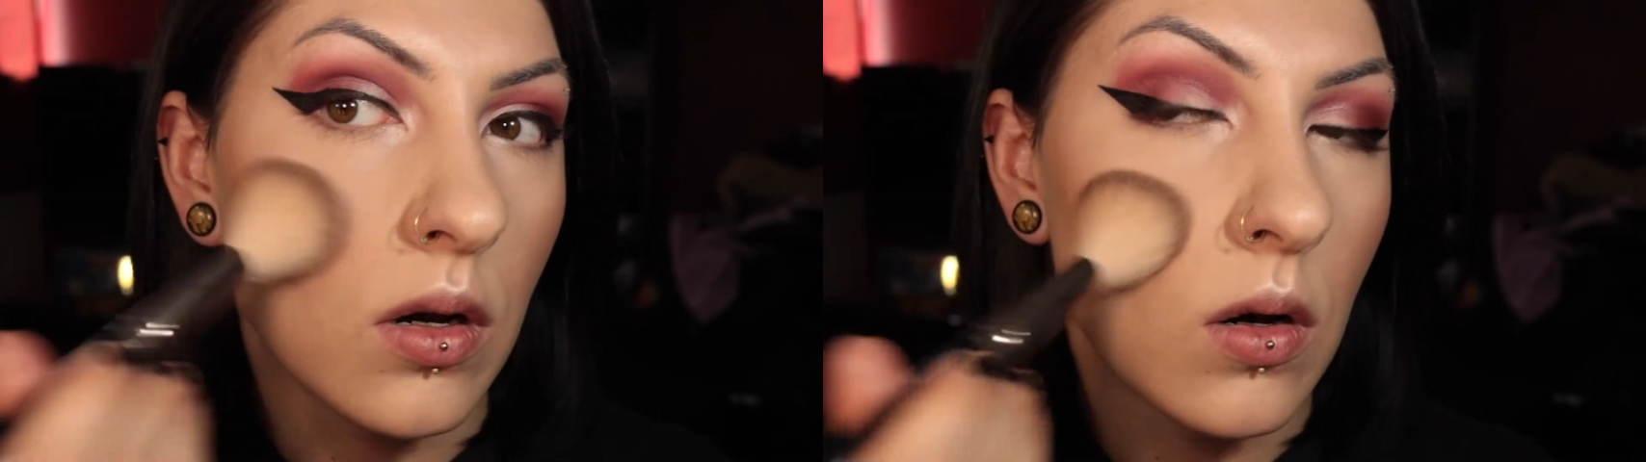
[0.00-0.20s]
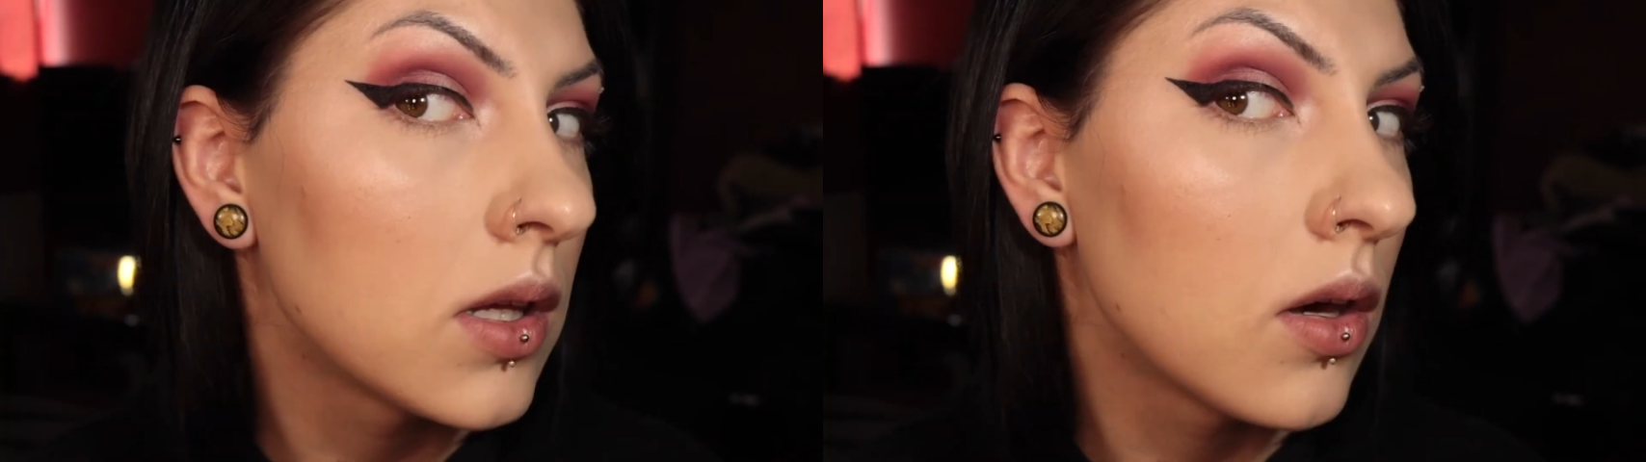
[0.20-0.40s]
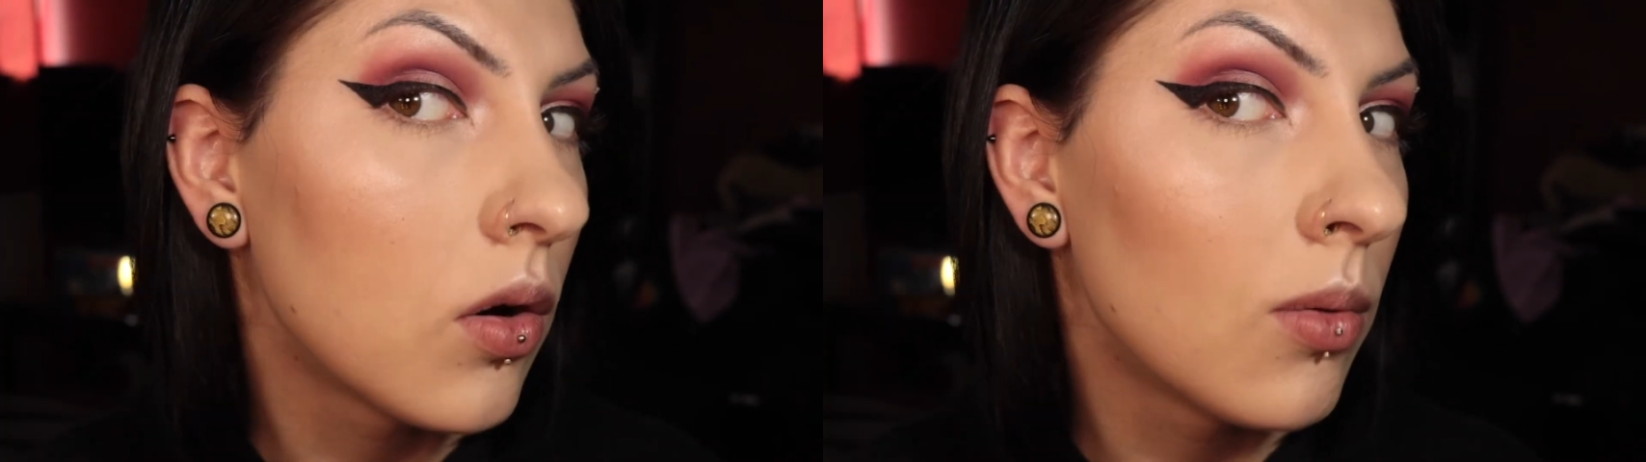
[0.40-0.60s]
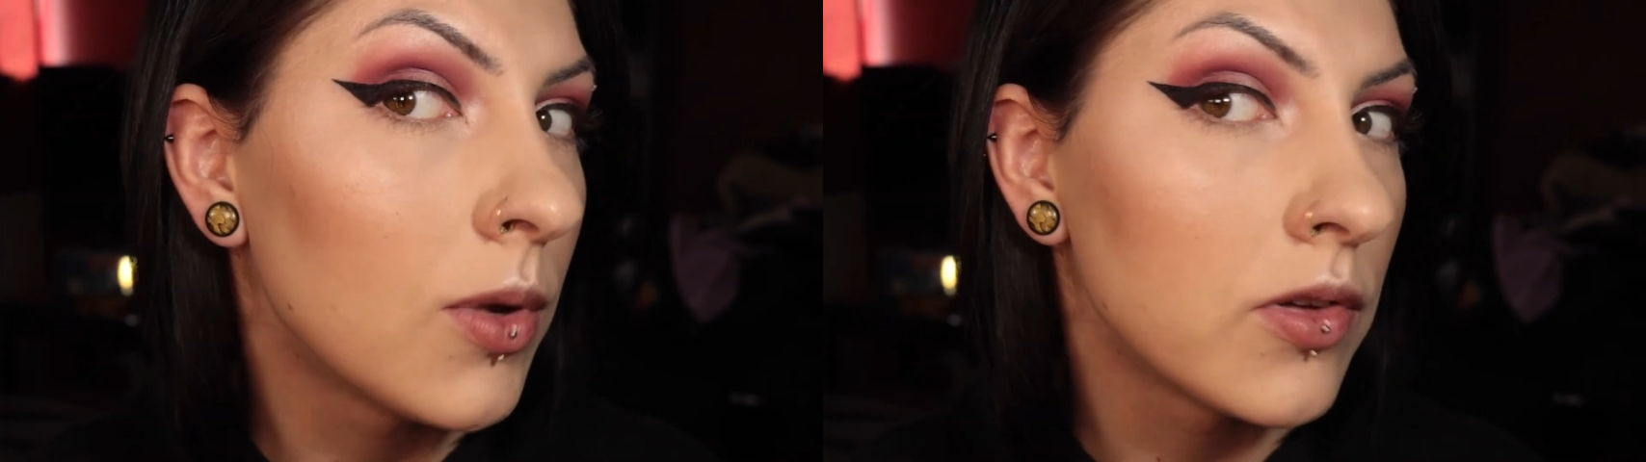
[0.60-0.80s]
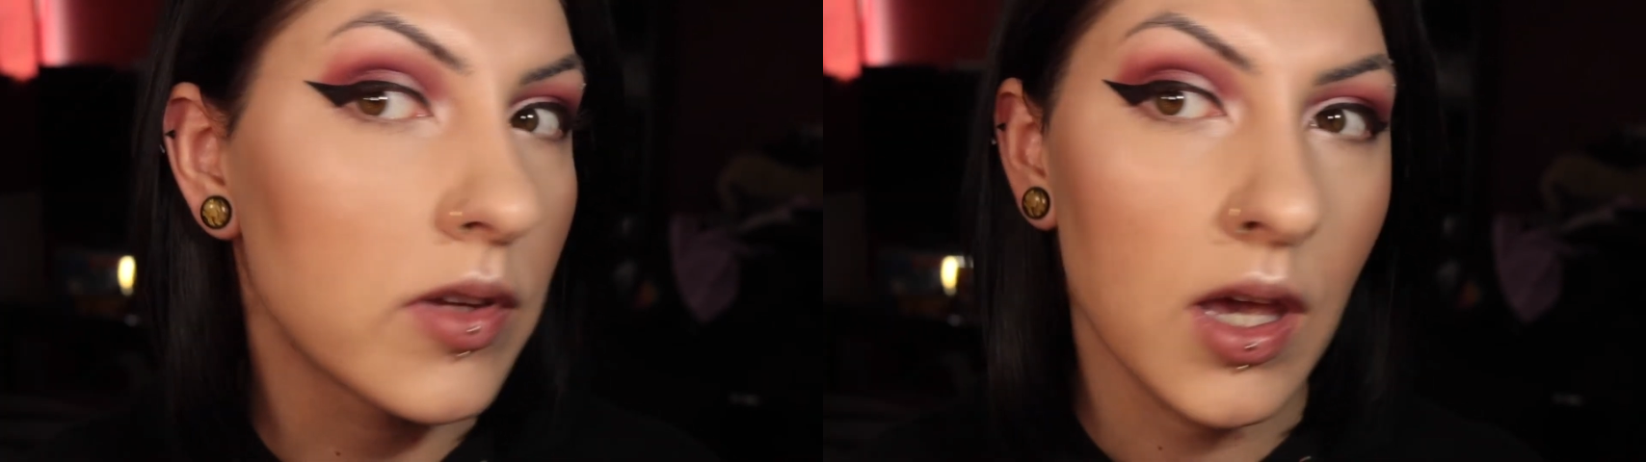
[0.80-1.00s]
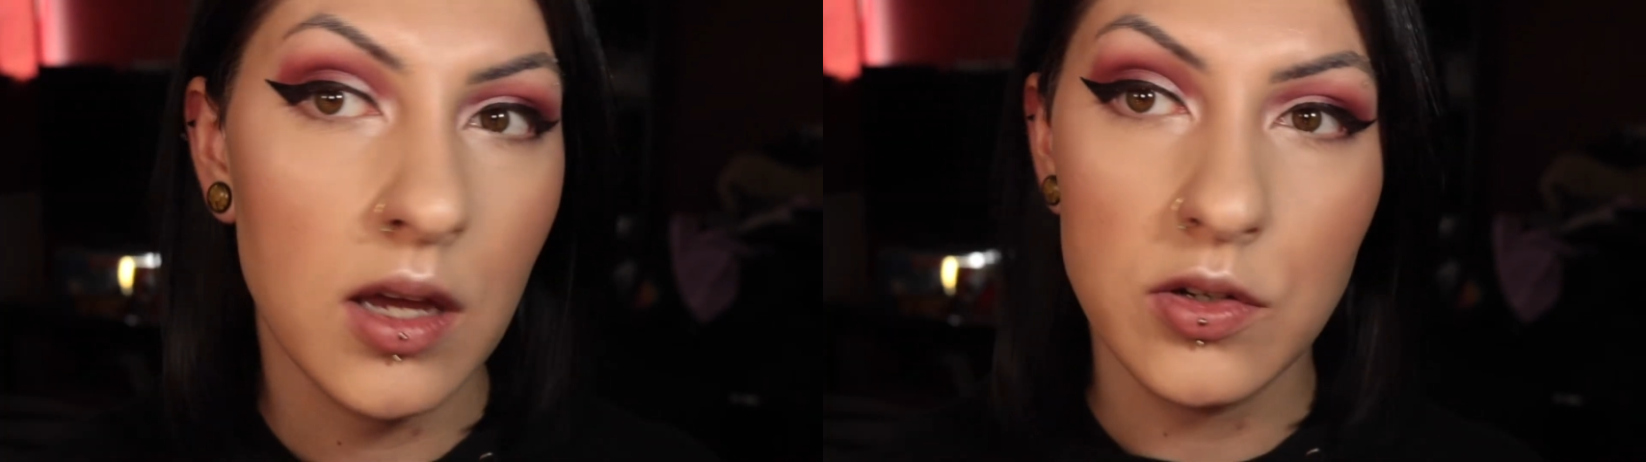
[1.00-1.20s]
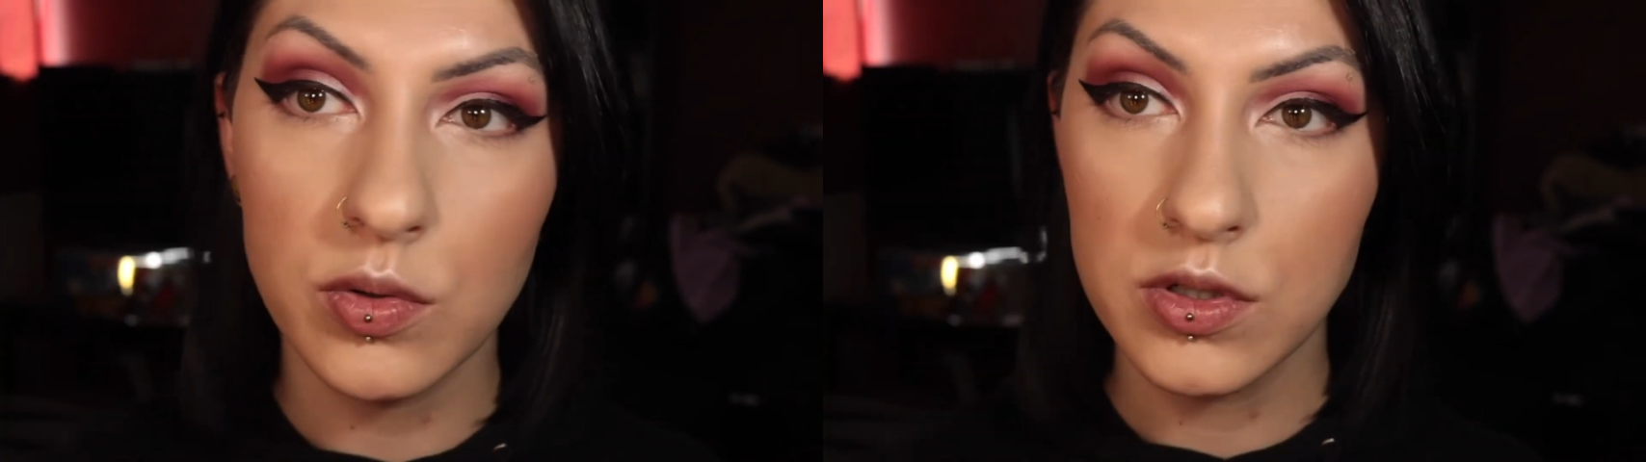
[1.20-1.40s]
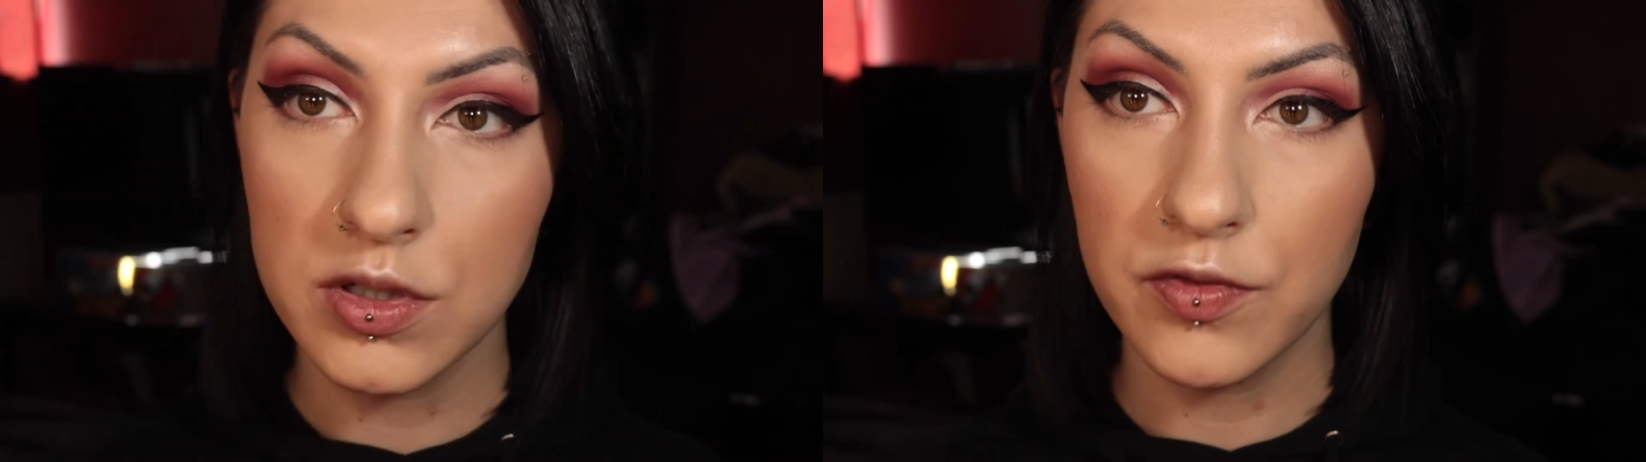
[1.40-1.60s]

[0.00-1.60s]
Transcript: Like, it almost contours your